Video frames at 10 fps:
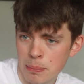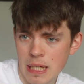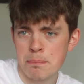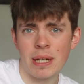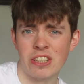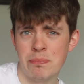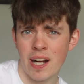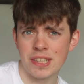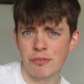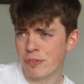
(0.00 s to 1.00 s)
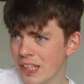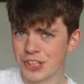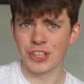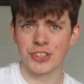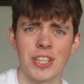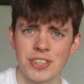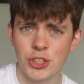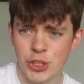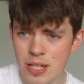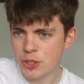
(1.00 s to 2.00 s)
Played a massive part in Villa's success
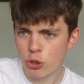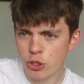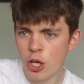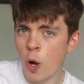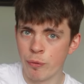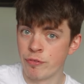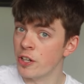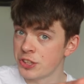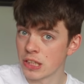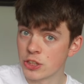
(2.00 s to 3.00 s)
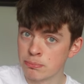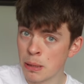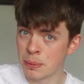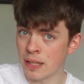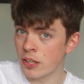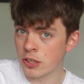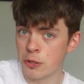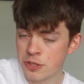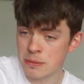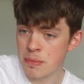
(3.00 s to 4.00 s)
this year. He's got to go. Firstly, some people haven't
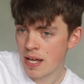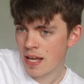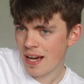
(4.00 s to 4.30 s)
included him.